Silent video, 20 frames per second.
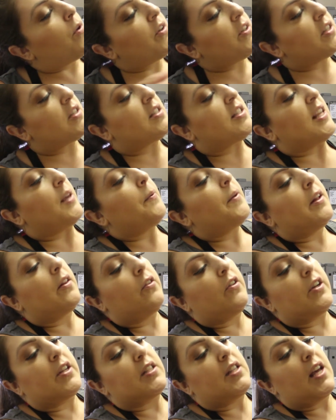We'll just see what
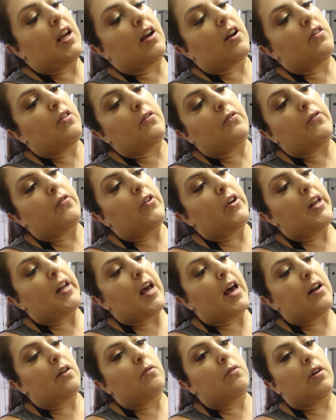it looks like on the
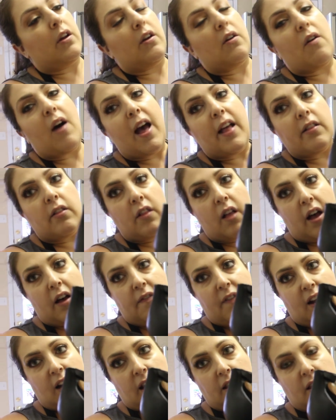foot. I don't know. I
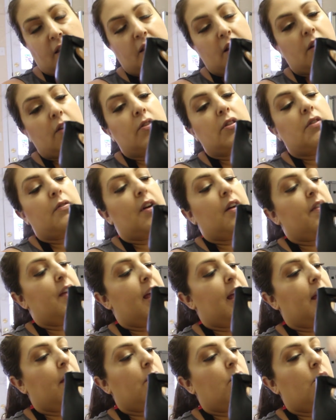love anything that goes around the
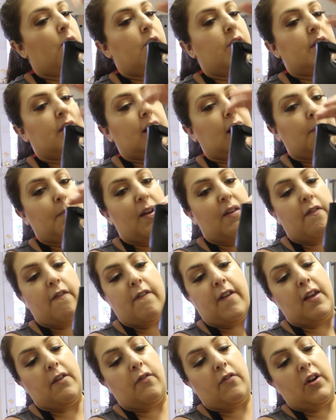ankle. It's like my
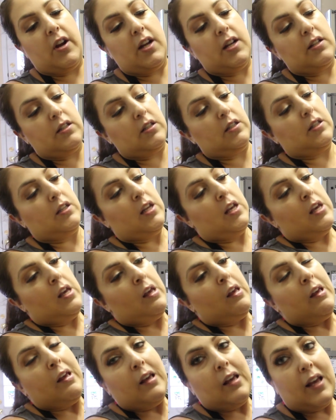favorite.
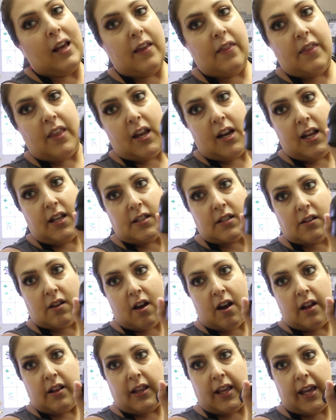And then it's
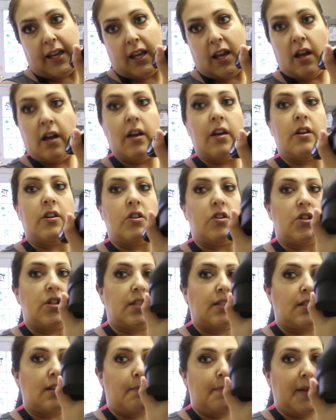got like
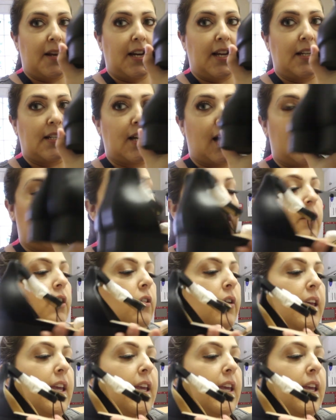just a mini tiny little